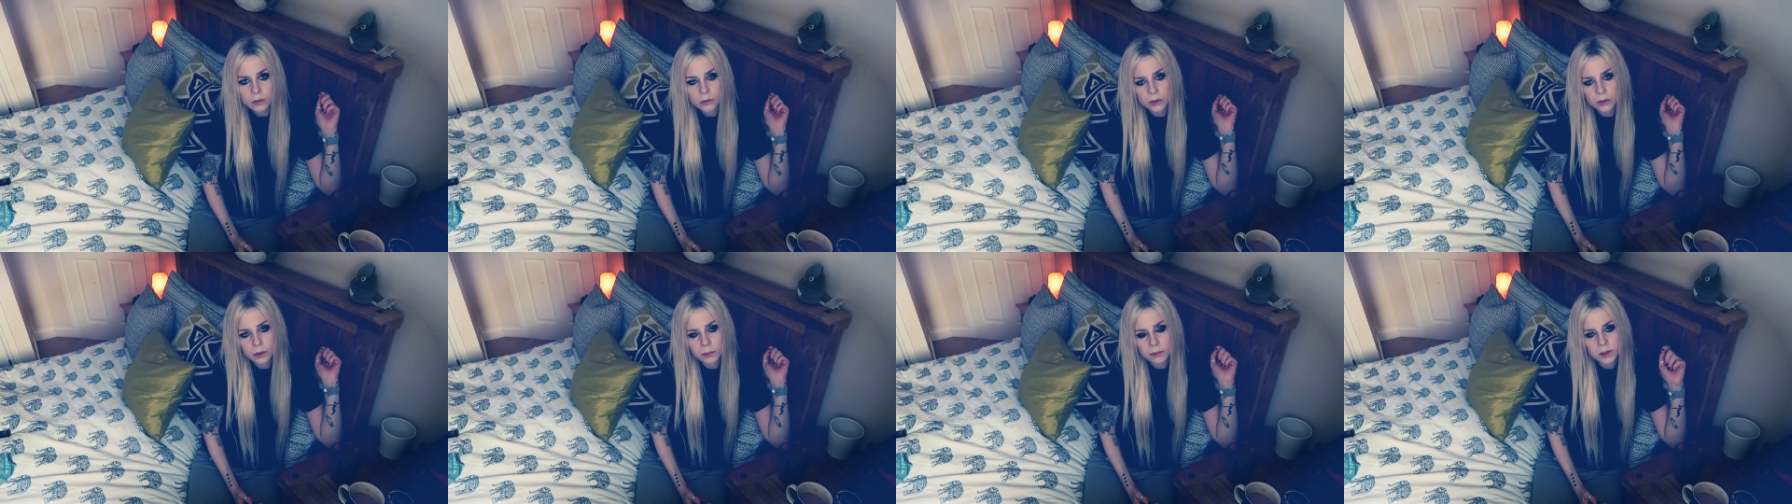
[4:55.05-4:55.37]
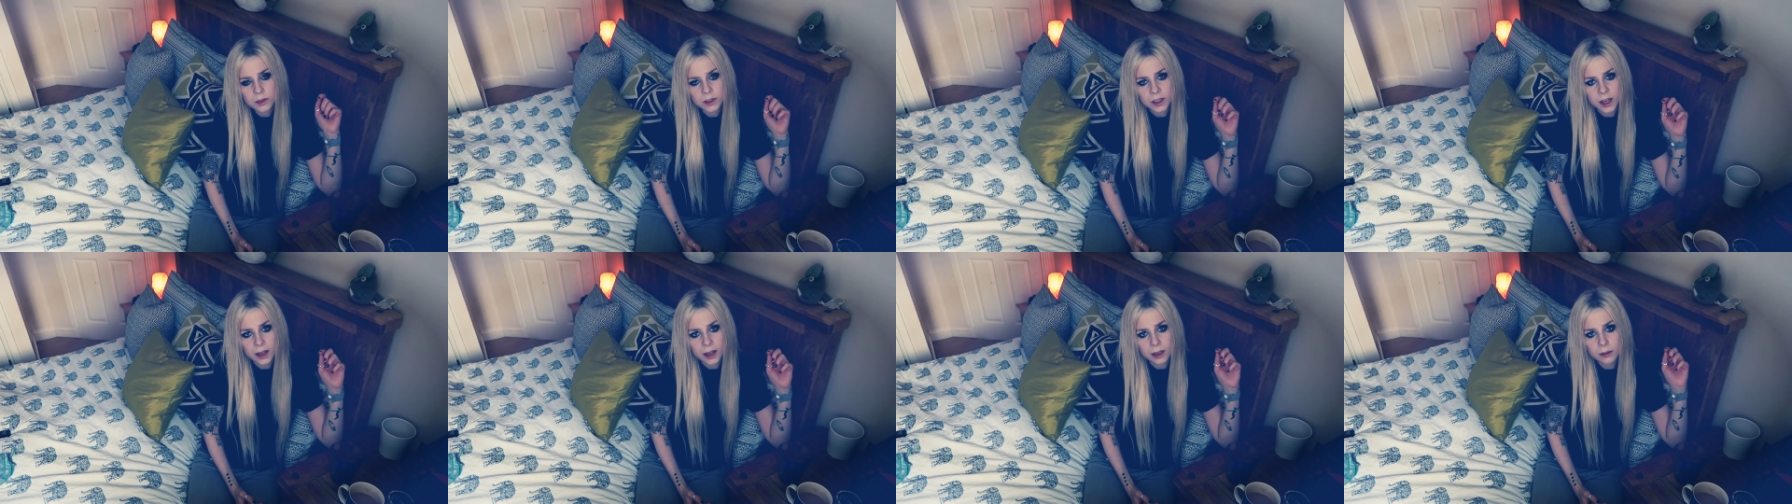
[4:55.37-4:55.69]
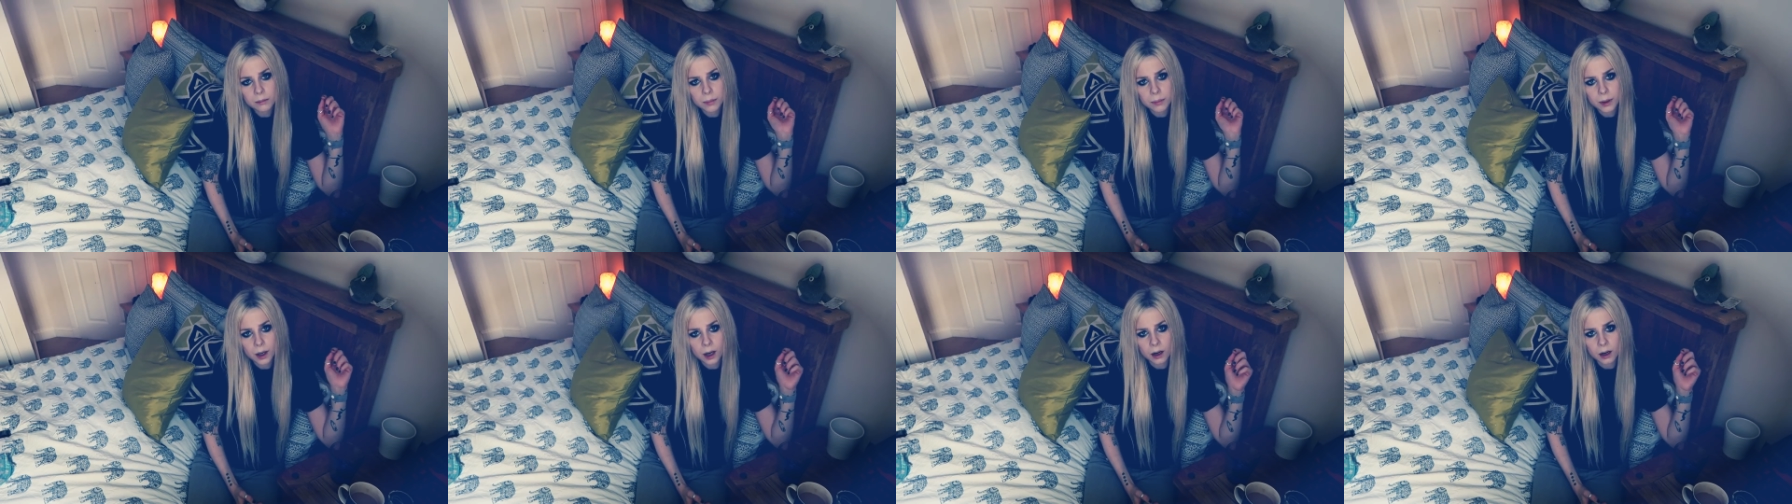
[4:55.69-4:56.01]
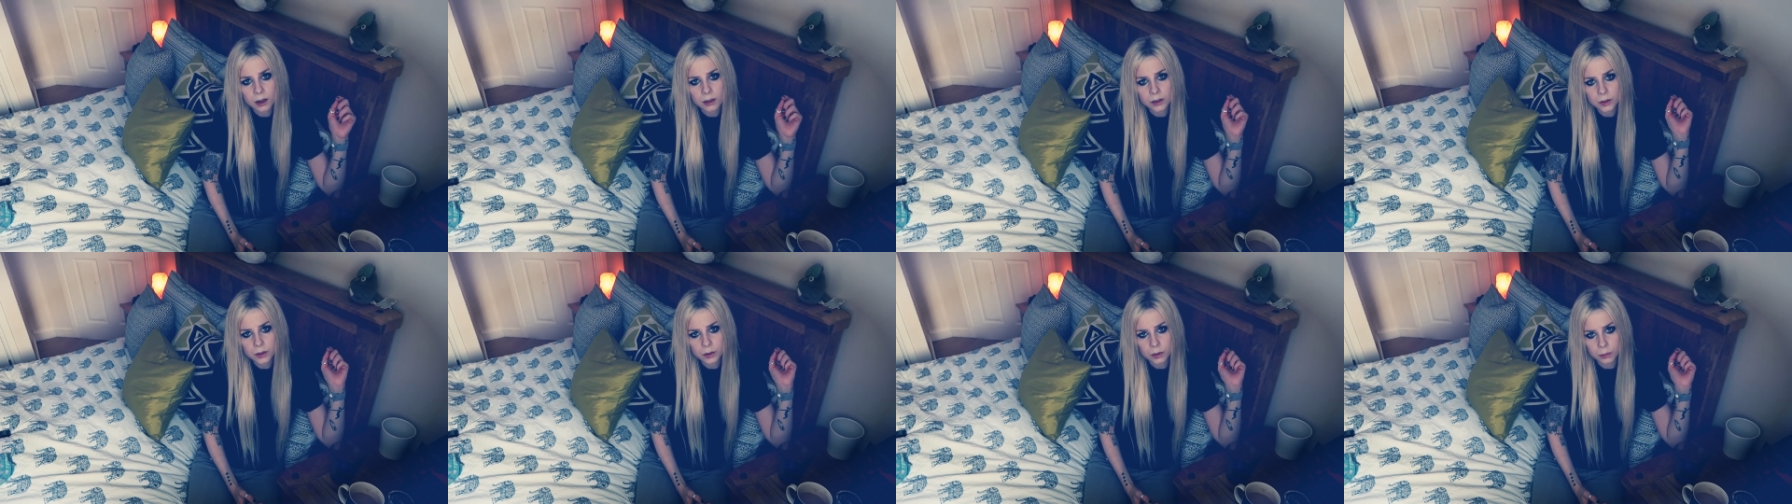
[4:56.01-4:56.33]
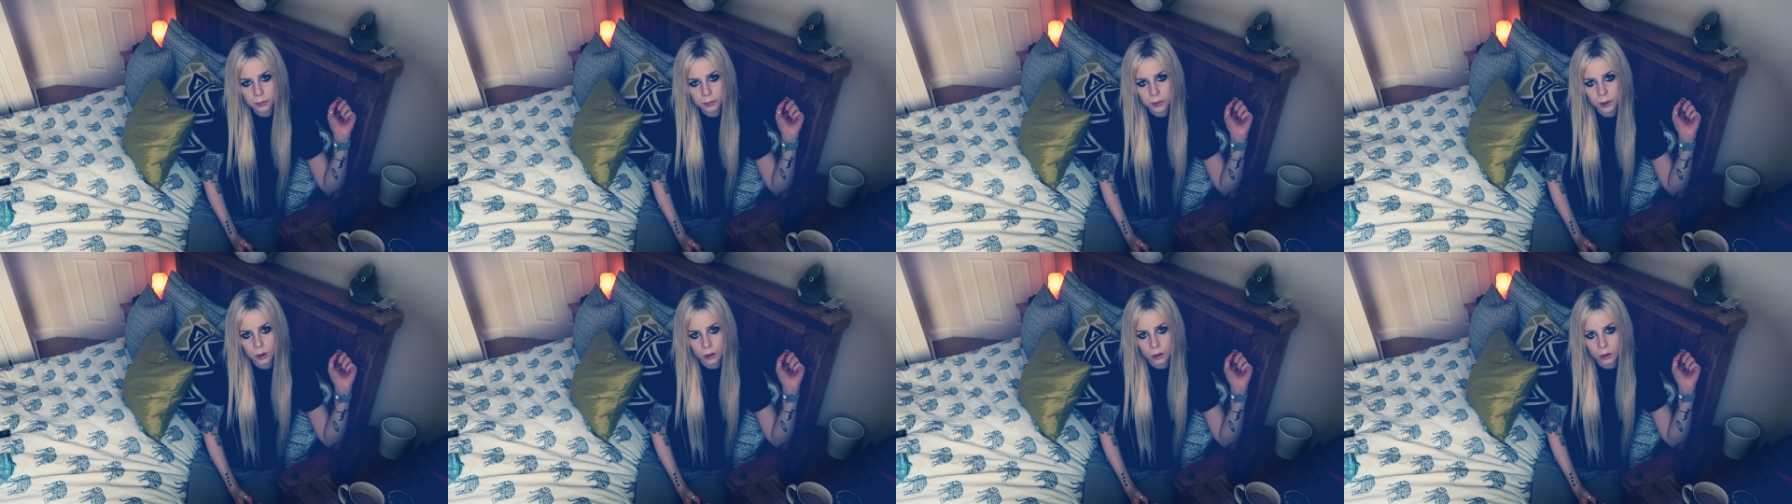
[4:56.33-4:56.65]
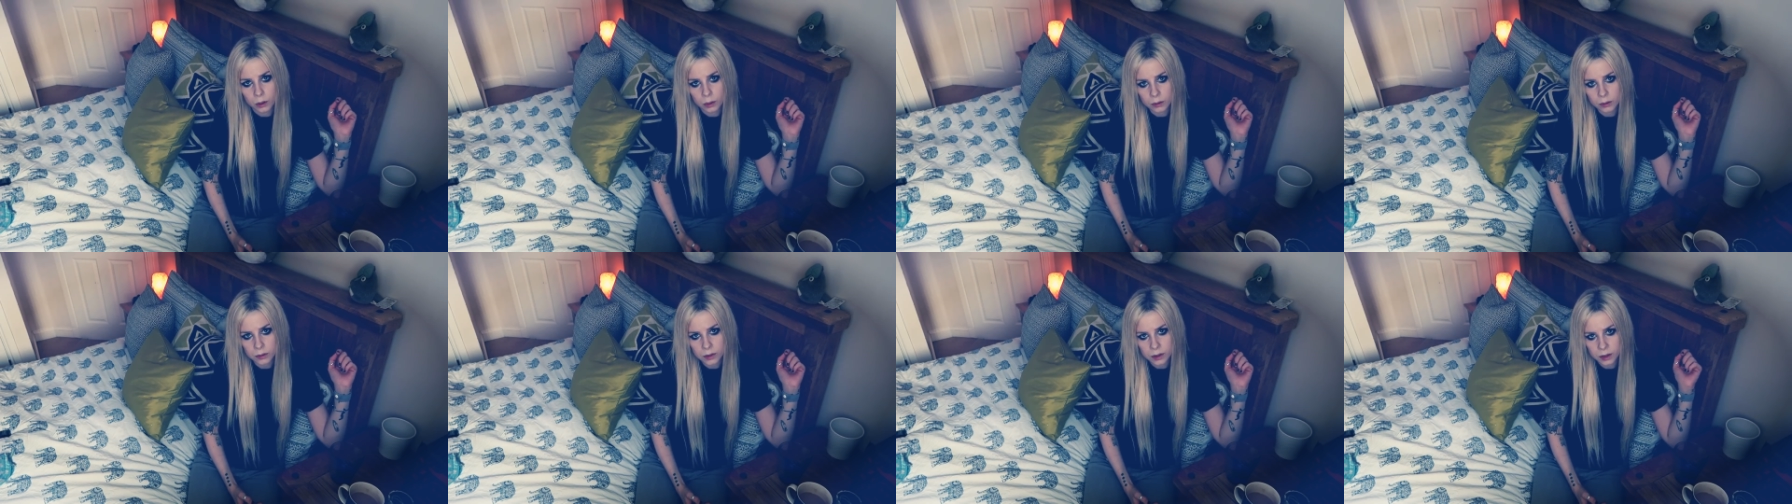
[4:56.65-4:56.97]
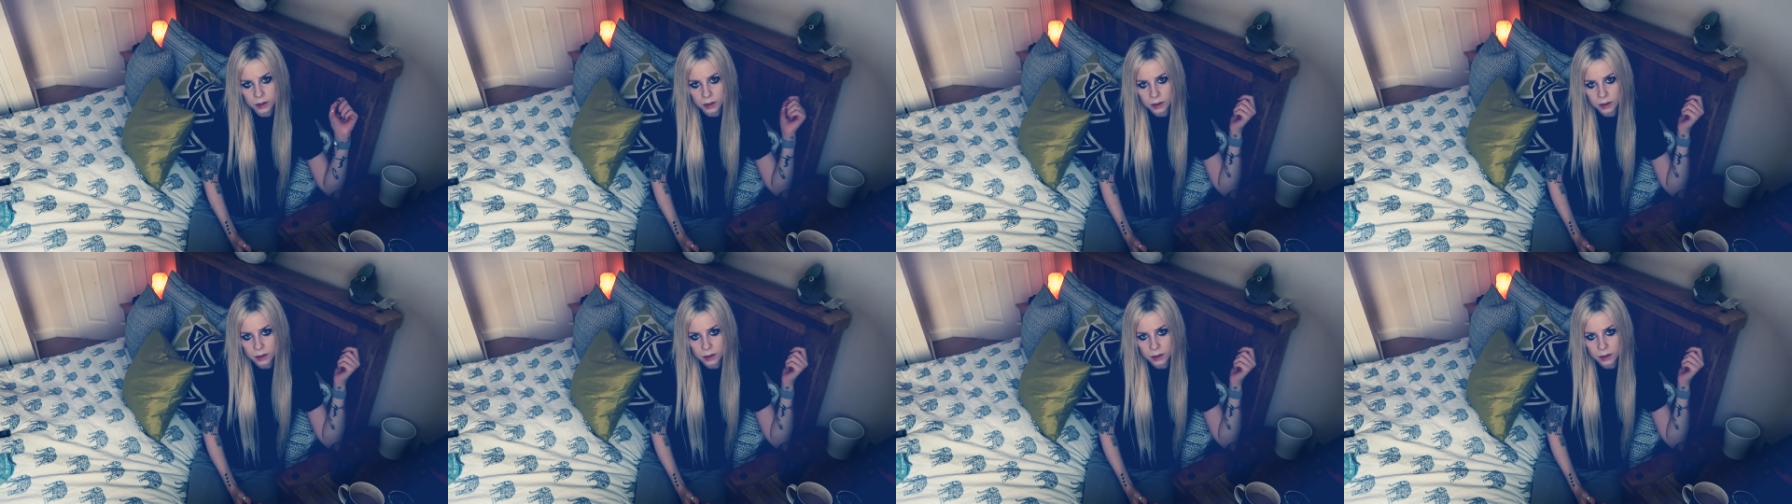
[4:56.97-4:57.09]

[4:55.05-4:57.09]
From Dan Park's report,